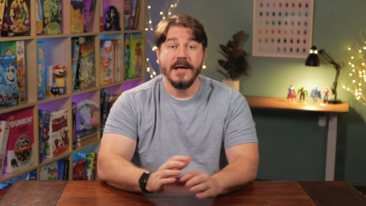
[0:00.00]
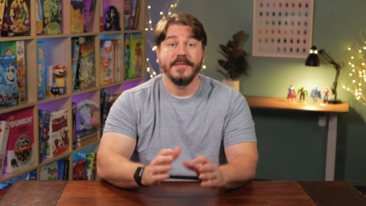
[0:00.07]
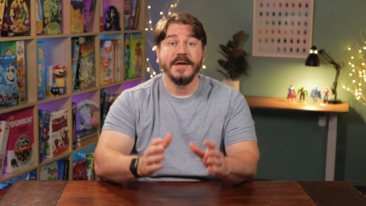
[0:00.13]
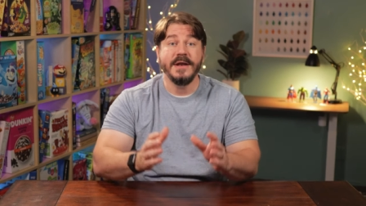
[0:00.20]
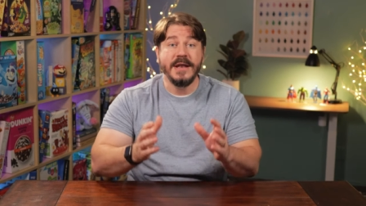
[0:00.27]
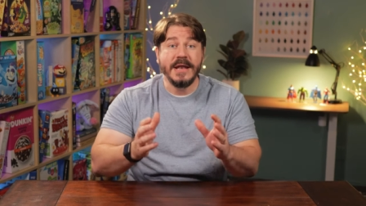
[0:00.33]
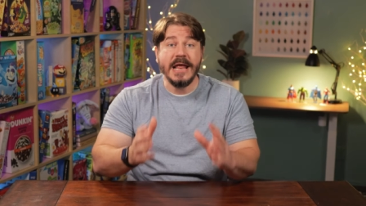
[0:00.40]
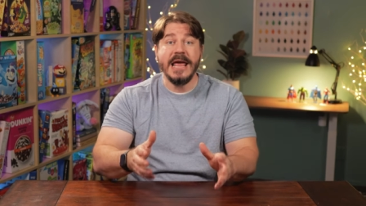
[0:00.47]

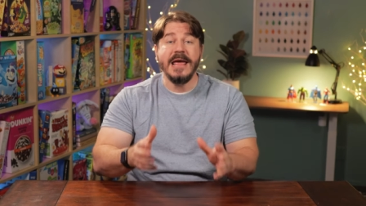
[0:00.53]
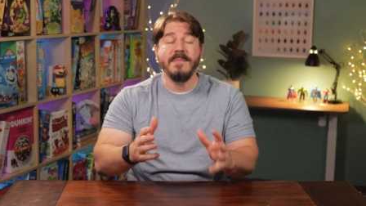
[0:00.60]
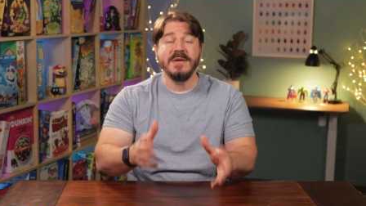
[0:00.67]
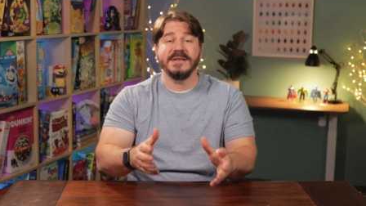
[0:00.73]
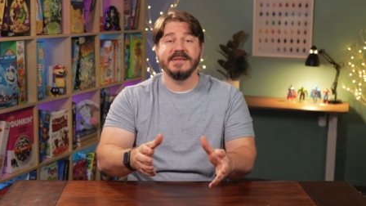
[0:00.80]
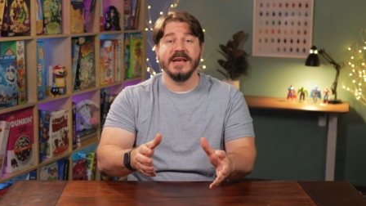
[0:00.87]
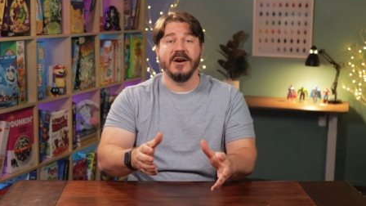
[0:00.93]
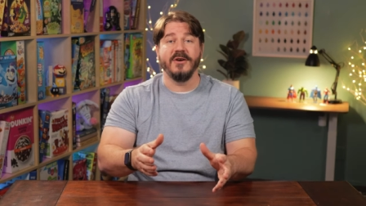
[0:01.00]
The name
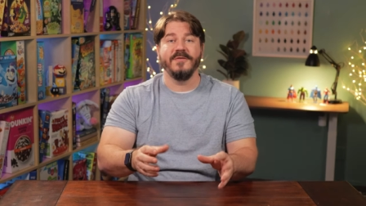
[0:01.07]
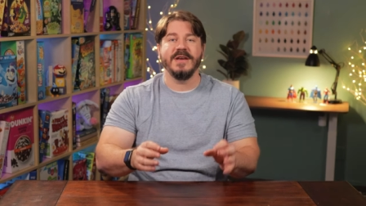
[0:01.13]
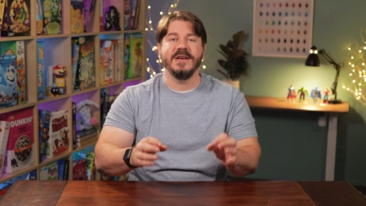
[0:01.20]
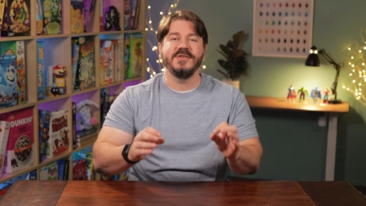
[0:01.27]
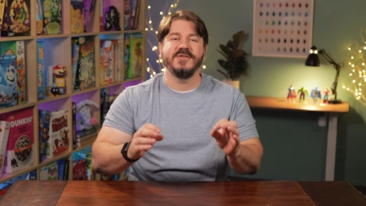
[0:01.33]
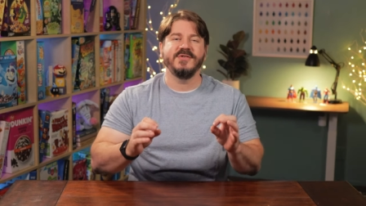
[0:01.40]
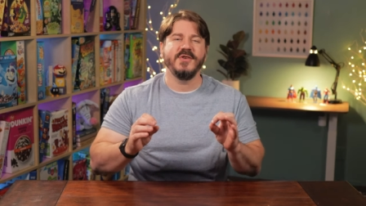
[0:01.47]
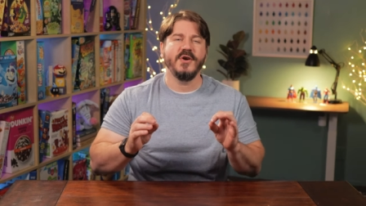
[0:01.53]
itself
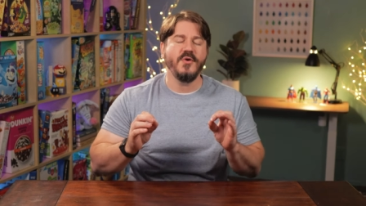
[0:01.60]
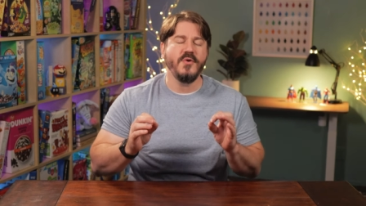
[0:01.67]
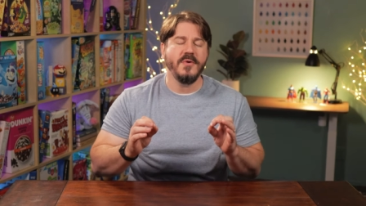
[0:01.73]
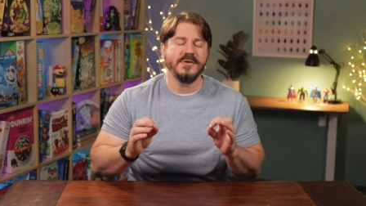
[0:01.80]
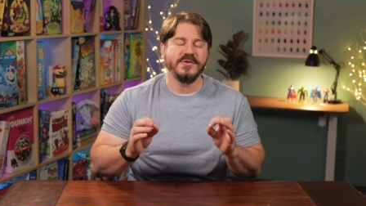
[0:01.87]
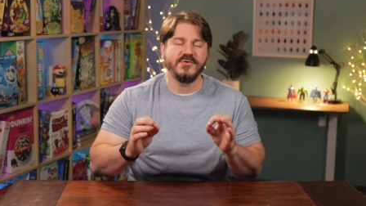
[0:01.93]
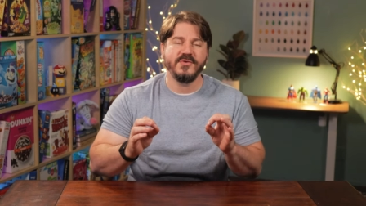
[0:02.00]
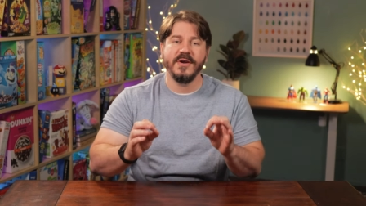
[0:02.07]
is
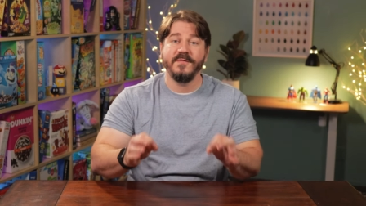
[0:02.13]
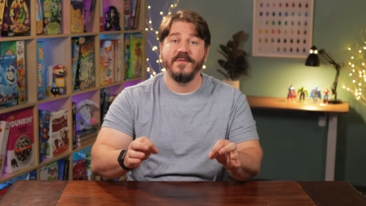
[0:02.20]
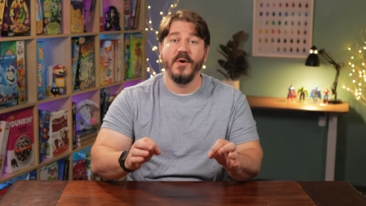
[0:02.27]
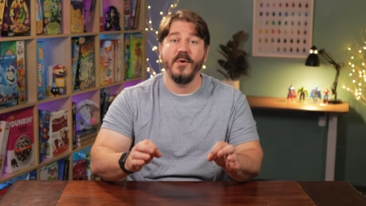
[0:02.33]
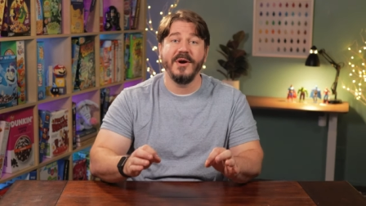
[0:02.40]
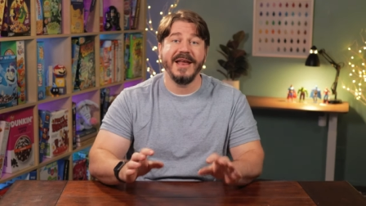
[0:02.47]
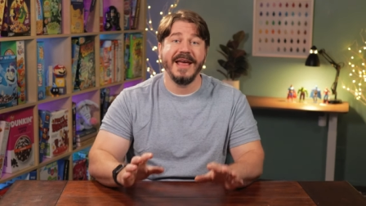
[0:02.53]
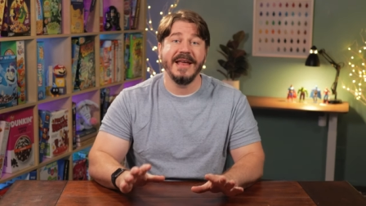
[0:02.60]
so
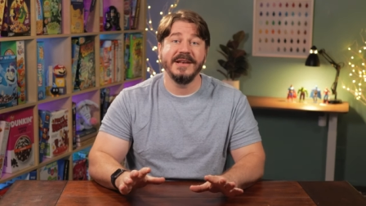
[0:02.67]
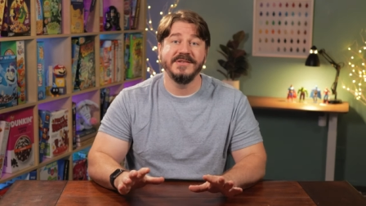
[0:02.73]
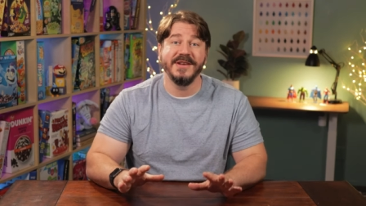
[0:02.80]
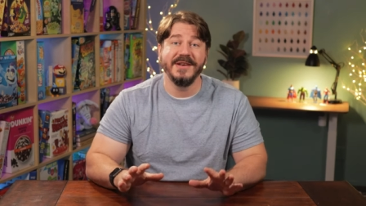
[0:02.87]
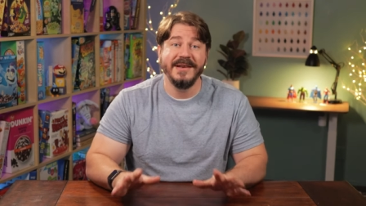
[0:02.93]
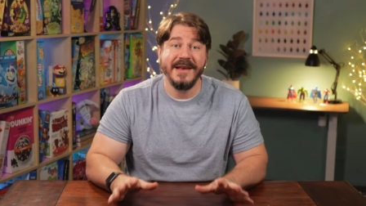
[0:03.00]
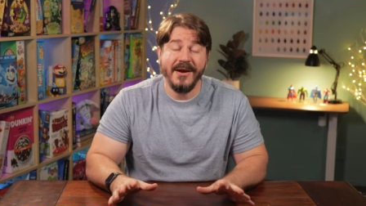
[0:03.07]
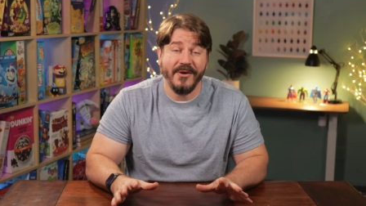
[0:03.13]
straightforward and
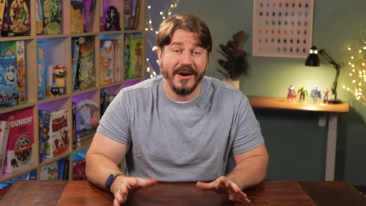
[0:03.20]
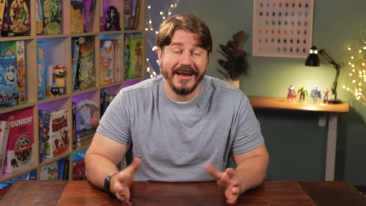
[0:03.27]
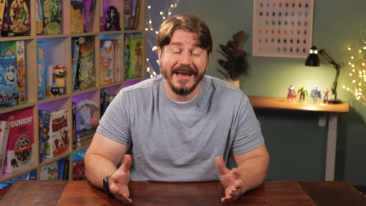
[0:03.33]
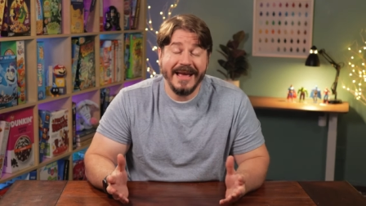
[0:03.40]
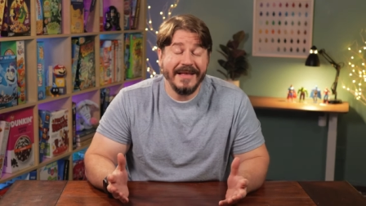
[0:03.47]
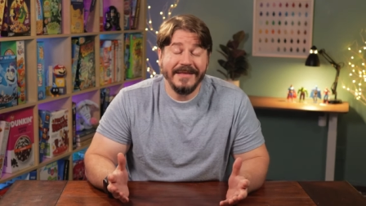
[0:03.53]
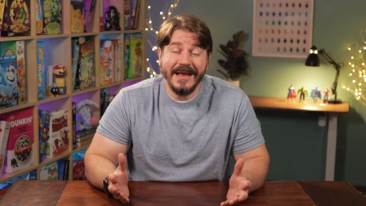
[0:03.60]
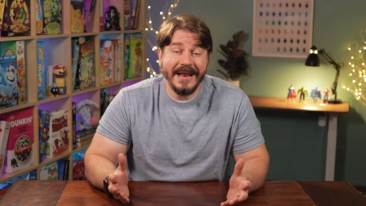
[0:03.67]

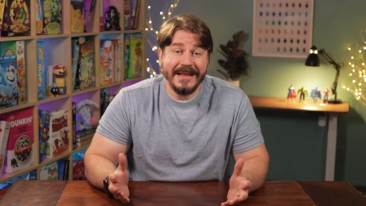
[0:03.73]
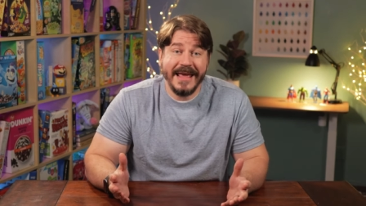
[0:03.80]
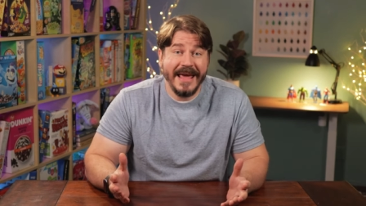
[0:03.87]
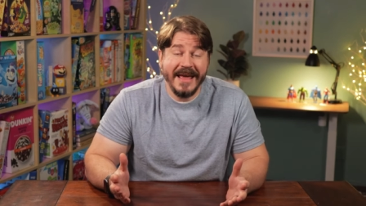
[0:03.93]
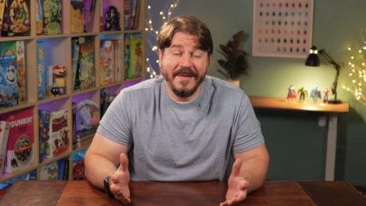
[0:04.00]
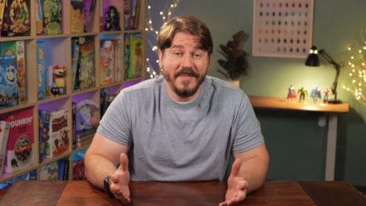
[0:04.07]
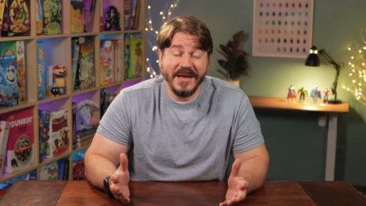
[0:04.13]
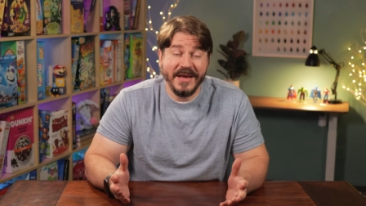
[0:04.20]
generic that it
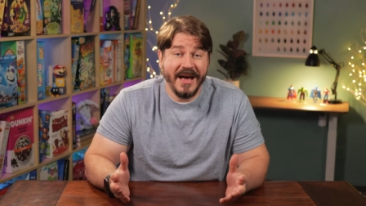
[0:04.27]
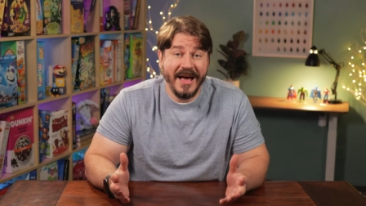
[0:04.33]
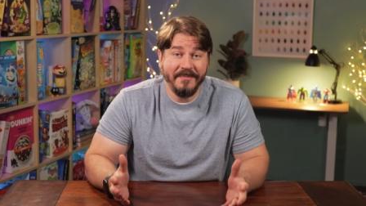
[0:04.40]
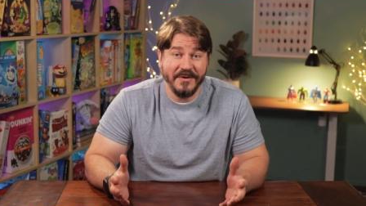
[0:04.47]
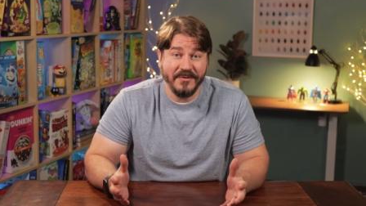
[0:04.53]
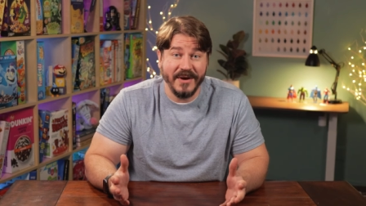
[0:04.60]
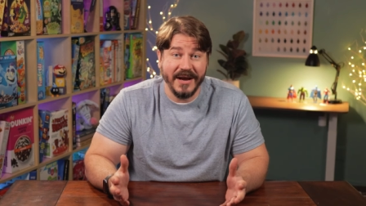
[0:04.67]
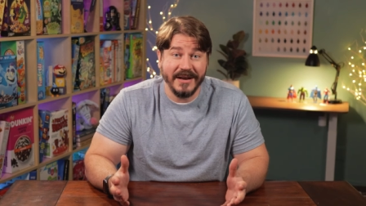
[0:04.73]
can't be
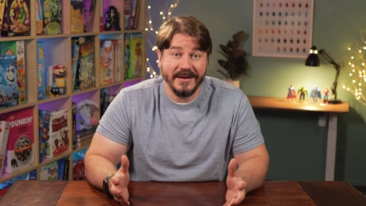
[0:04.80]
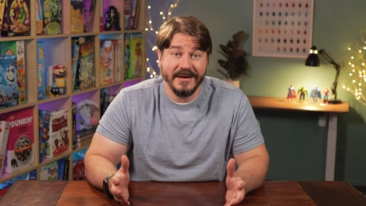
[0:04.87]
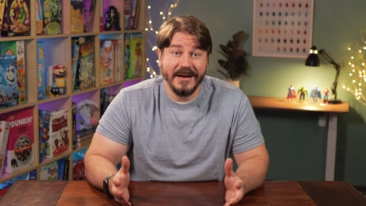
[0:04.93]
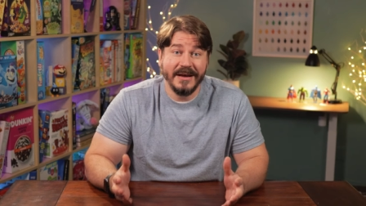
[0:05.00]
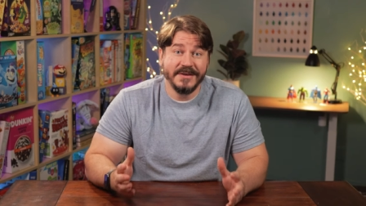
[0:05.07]
copyrighted.